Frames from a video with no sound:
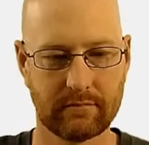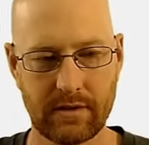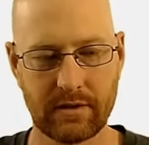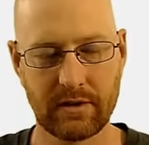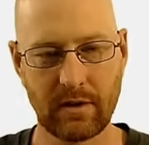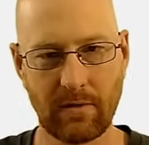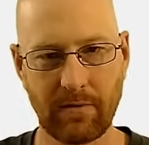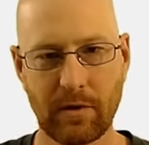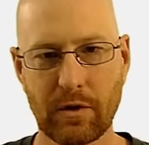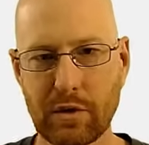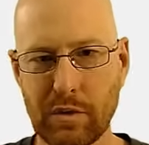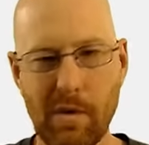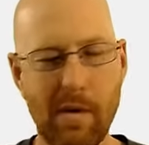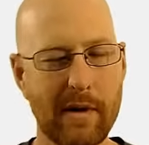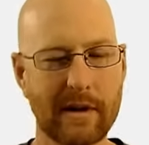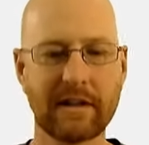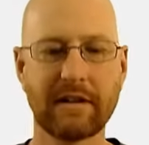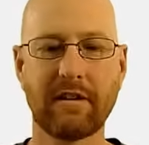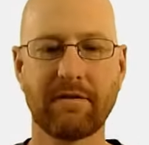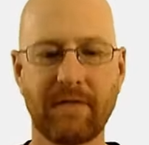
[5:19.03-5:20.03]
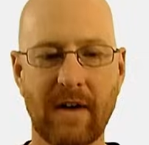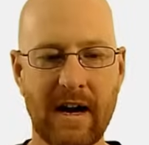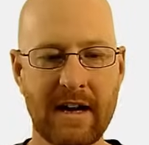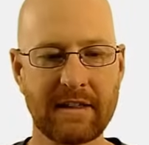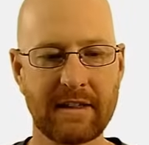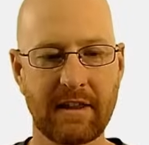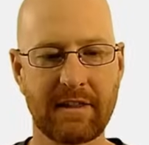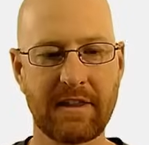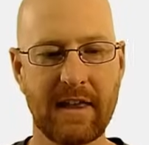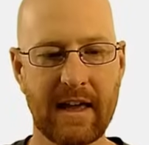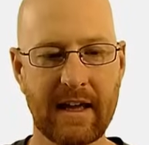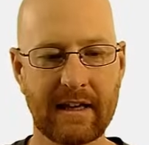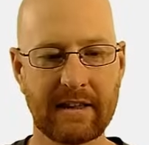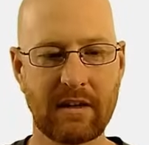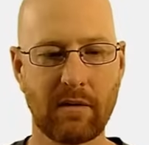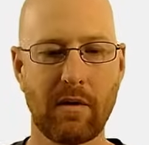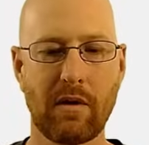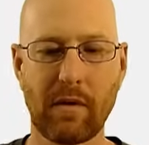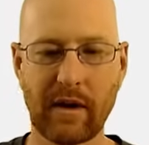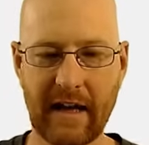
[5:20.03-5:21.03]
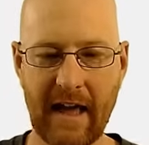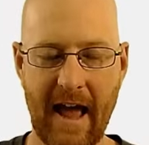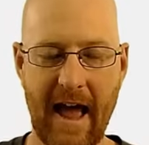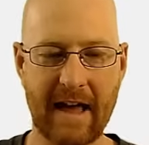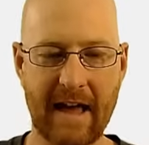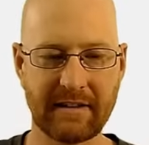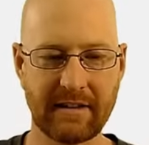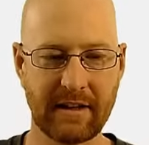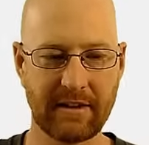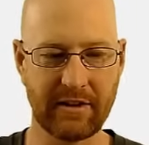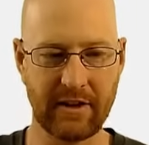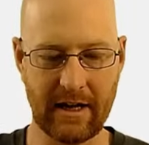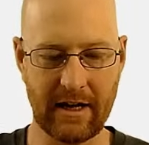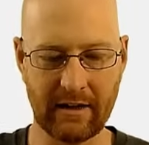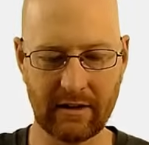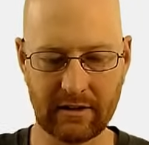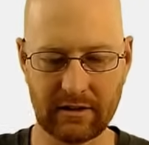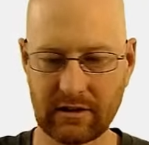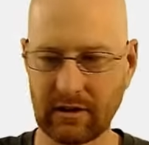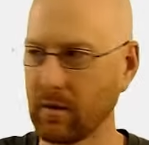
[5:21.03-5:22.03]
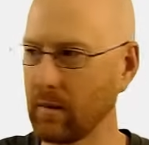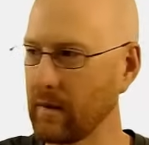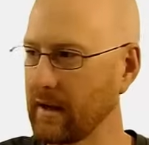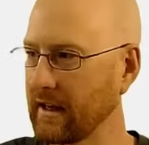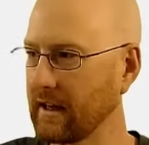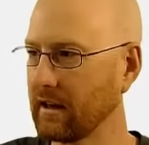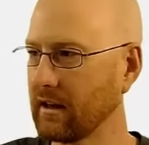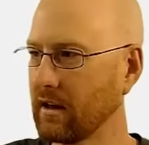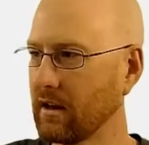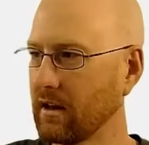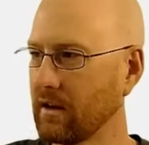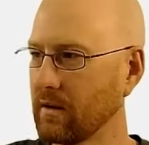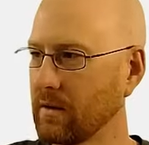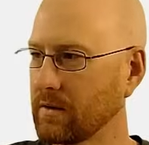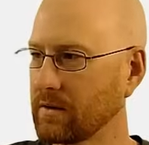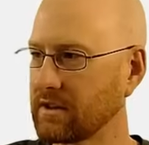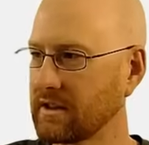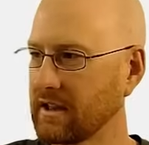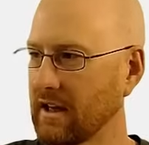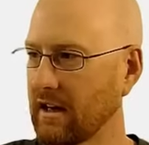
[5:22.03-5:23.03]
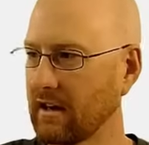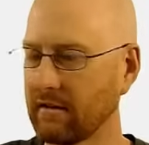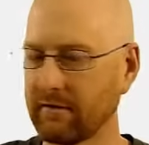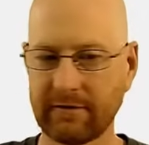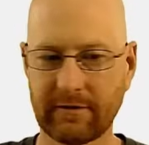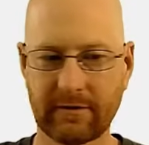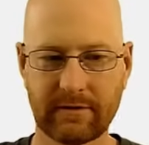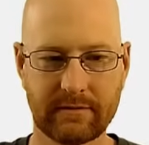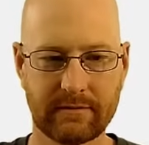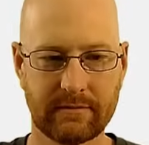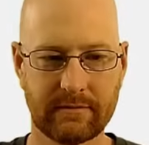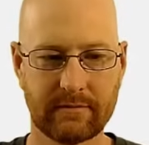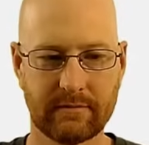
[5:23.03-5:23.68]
So first we want to define the thing and then we want to add the thing. So we can go self